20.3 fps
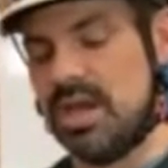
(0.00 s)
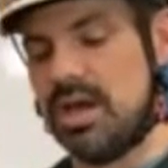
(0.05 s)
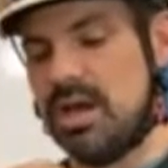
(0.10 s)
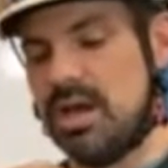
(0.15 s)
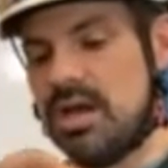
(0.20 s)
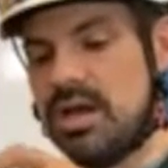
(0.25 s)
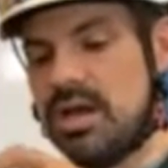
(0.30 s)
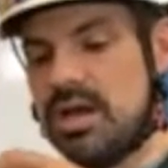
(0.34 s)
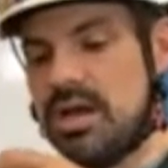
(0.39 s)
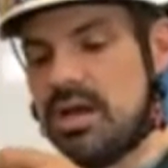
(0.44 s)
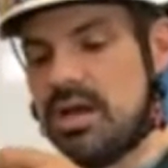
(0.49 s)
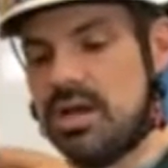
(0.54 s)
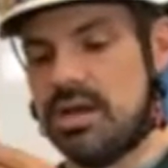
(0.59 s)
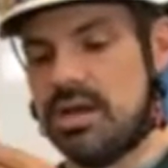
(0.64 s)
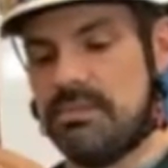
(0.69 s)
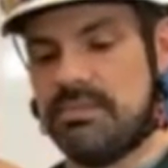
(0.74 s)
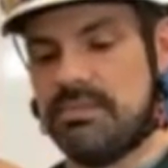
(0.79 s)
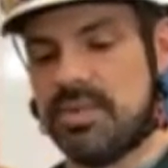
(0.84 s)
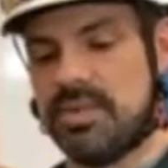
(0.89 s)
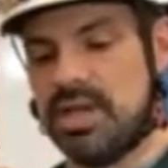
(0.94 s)

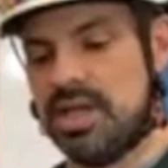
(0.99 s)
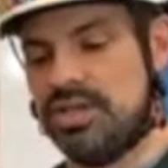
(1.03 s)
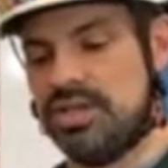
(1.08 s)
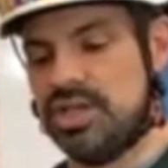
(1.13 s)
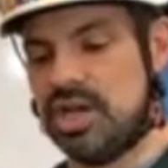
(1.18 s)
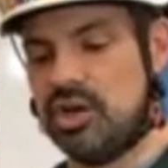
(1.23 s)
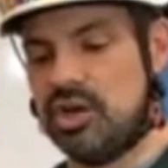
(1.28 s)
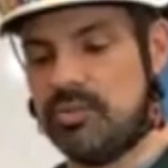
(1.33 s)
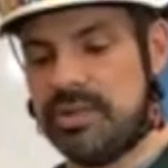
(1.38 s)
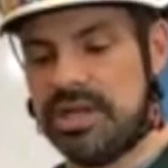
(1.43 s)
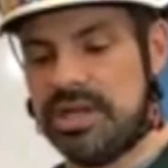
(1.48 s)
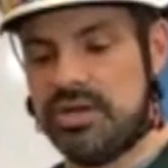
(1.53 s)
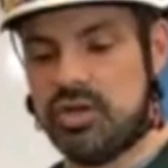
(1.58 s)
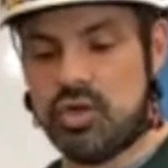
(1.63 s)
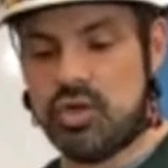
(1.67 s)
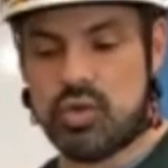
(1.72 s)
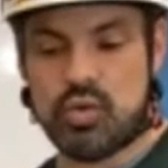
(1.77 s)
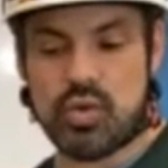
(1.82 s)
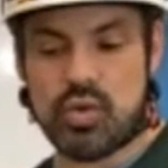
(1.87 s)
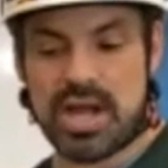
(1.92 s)
um, a gentleman
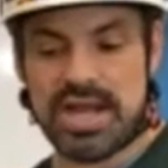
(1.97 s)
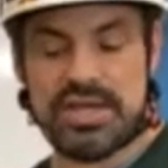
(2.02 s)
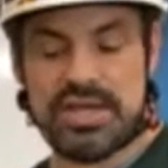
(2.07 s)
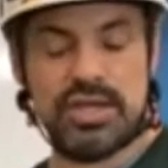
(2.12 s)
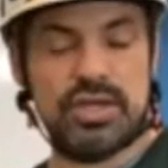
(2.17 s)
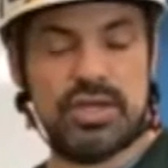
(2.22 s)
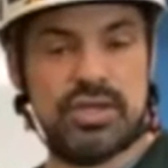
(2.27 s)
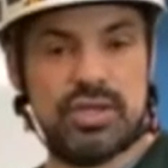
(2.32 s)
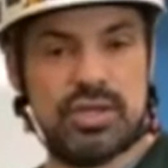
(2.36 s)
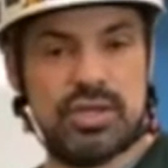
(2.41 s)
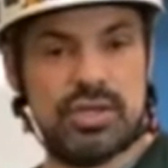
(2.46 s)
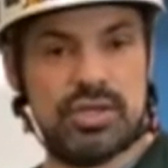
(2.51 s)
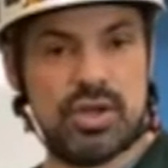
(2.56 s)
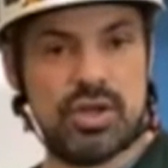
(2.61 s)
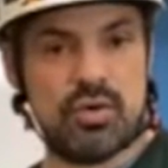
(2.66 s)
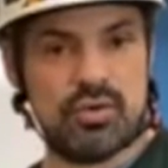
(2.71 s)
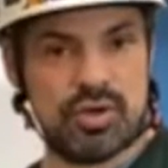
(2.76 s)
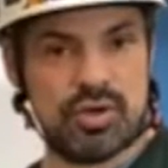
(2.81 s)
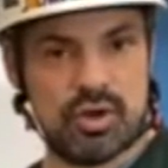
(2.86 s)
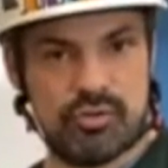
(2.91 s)
who I
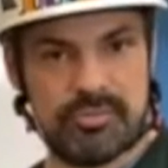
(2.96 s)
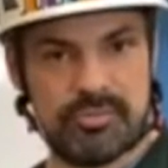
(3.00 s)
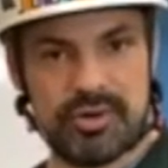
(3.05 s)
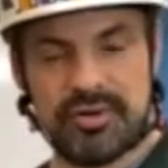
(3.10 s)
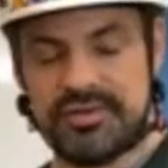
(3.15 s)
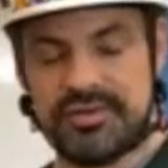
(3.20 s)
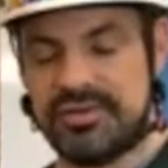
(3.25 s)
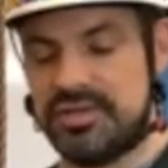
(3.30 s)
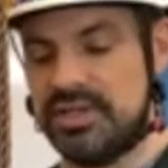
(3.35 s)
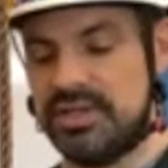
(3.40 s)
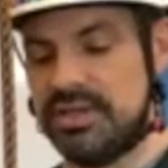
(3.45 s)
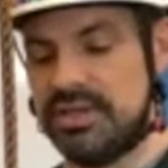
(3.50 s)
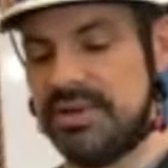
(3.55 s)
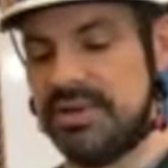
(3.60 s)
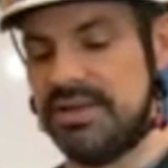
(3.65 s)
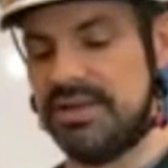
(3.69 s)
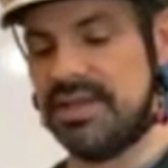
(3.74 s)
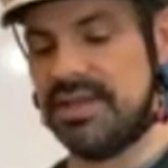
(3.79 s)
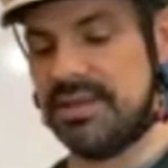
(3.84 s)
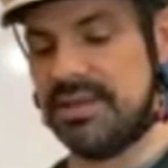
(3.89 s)
don't know personally, but
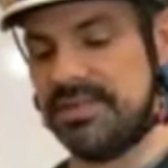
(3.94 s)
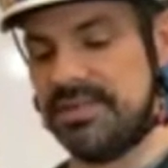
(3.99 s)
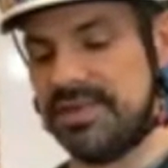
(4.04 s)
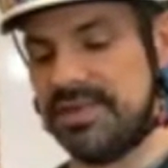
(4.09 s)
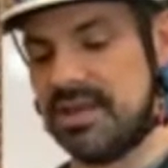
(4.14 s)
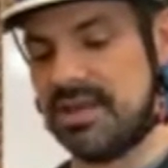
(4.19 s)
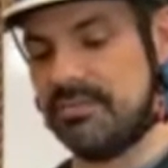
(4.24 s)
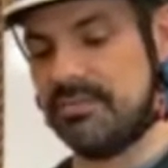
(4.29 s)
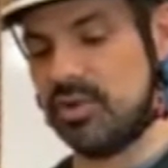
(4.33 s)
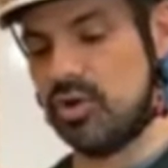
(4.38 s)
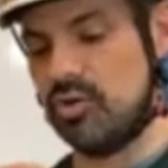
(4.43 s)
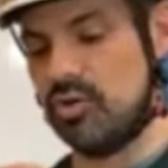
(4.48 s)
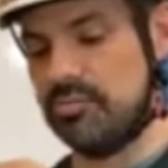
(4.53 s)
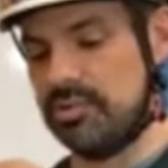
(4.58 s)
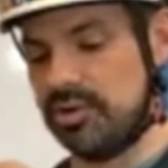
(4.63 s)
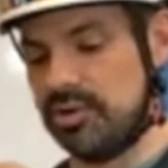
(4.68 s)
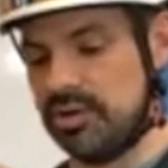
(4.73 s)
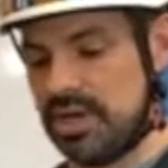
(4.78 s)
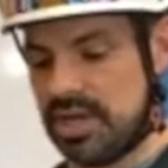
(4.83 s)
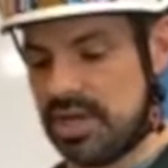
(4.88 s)
his name's Sam
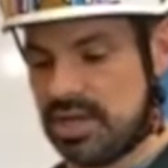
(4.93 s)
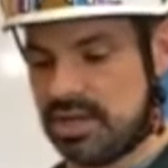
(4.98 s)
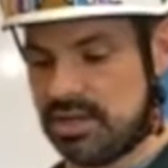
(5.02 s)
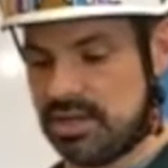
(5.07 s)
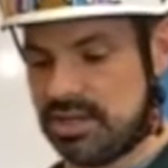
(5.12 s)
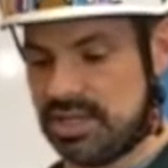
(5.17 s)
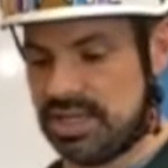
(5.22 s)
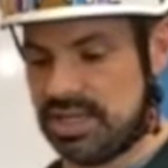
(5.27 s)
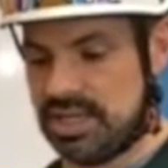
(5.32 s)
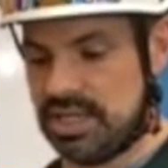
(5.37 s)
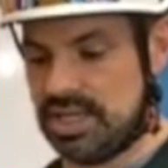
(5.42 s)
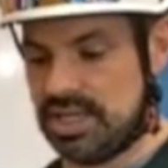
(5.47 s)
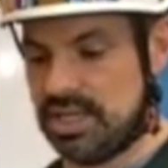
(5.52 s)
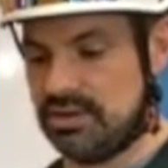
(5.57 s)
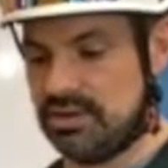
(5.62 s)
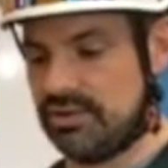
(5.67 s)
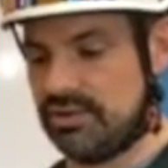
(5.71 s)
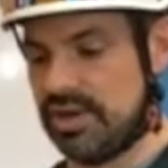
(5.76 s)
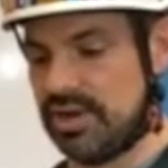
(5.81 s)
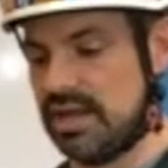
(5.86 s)
Cooper and he
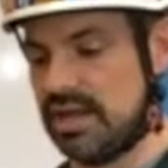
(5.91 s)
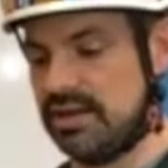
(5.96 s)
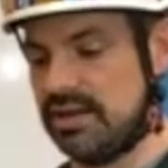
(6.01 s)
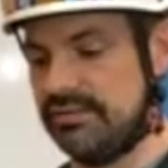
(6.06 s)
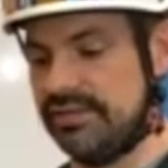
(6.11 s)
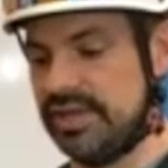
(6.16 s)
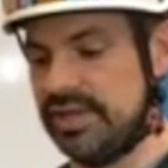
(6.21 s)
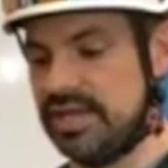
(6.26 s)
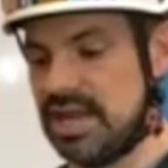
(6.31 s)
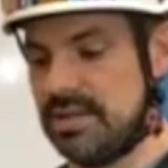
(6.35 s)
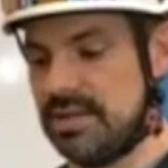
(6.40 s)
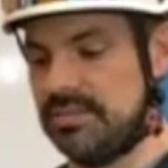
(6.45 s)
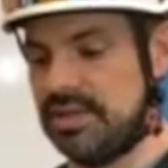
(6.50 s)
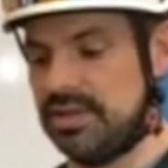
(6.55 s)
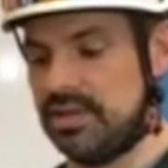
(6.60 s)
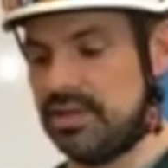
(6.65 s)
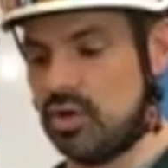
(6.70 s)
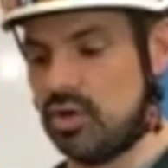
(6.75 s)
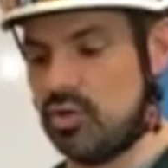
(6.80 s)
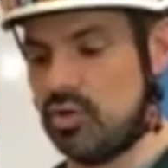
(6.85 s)
creatively named it
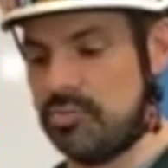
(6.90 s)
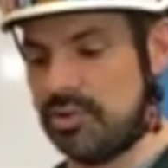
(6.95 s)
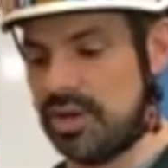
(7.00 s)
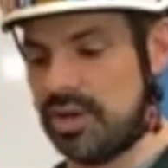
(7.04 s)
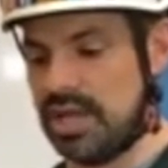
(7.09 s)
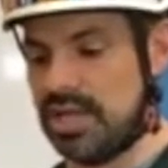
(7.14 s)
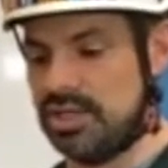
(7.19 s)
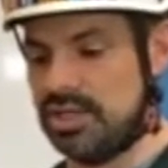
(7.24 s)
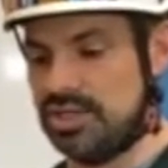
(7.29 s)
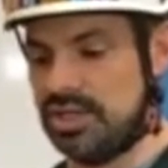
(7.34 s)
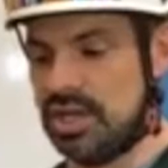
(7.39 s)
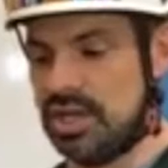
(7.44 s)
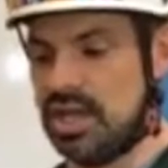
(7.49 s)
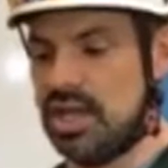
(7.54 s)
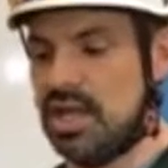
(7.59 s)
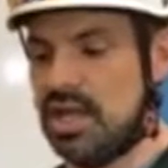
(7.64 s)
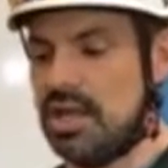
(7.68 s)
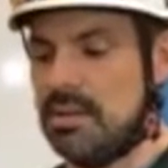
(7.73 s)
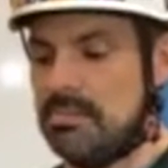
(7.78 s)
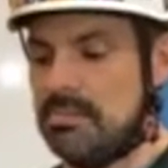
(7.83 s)
the Cooper hitch.
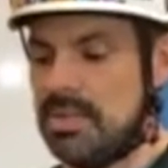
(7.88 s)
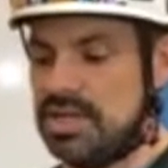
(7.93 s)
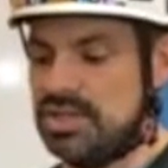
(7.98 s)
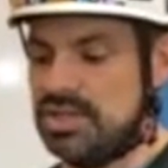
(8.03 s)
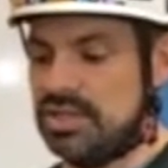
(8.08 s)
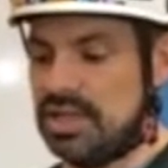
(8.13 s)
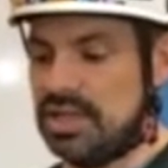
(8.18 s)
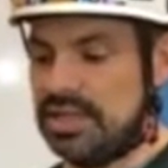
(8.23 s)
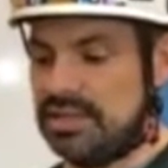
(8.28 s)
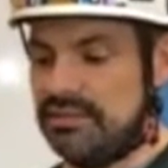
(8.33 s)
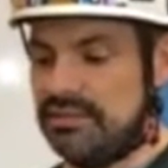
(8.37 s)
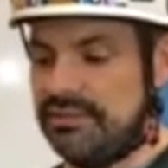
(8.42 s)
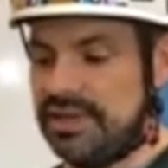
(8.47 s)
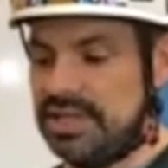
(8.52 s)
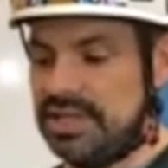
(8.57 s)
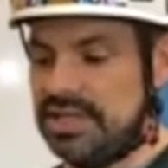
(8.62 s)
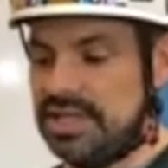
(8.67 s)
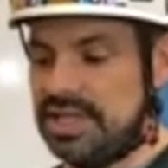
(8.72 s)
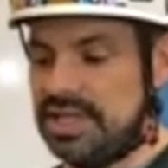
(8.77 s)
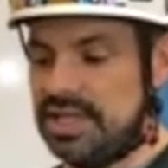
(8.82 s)
Much like the
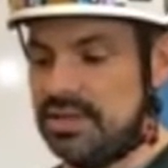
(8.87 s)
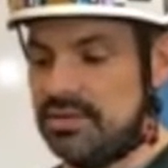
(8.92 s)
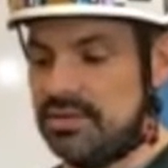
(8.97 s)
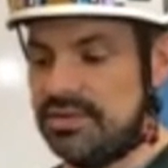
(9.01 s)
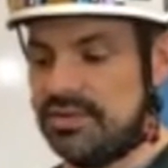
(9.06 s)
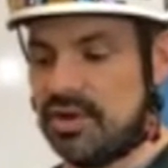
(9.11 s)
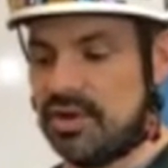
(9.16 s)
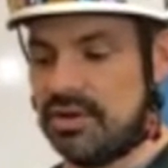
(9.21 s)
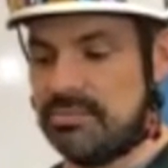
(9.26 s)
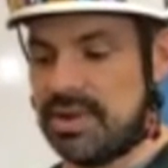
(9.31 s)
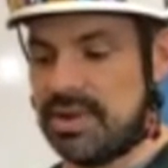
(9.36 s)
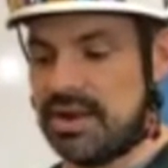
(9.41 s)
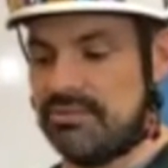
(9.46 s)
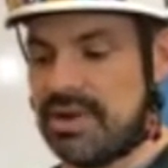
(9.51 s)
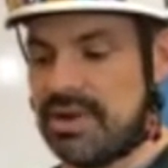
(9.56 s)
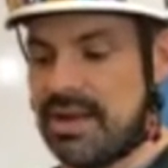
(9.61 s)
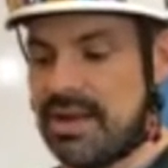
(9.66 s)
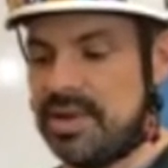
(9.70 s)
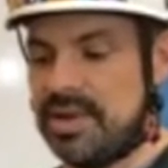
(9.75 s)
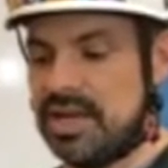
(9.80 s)
VT, you start by
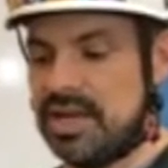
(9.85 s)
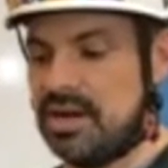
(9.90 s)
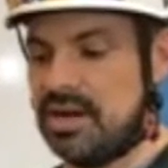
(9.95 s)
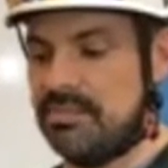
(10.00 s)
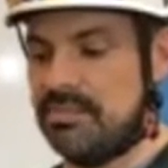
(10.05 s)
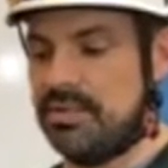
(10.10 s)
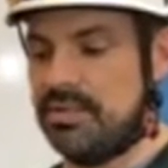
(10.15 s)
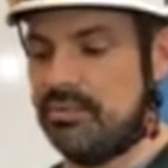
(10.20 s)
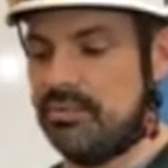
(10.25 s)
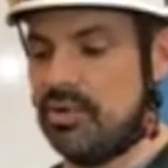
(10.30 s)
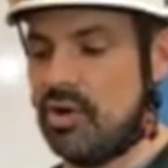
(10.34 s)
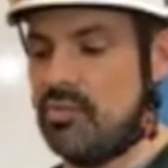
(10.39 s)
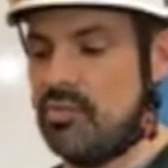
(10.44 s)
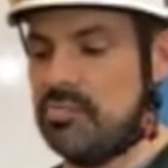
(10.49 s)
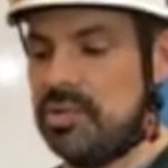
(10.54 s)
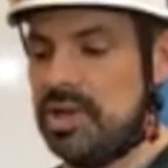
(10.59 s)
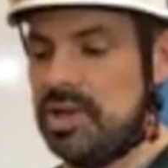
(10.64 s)
wrapping it up the rope